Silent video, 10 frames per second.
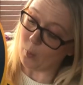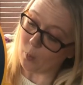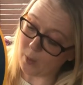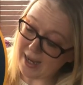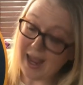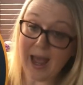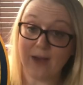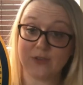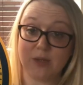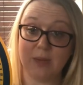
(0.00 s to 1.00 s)
we
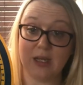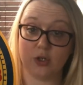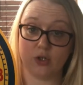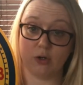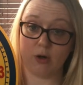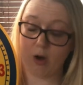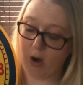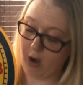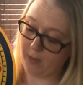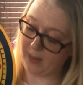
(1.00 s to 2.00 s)
have to make sure
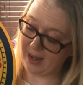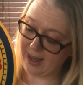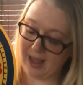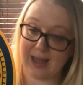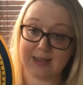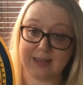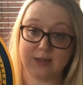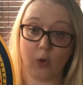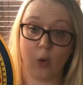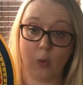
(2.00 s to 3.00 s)
our big hand is
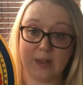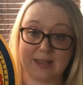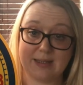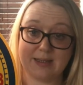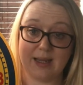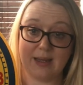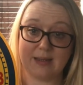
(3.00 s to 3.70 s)
always at 6.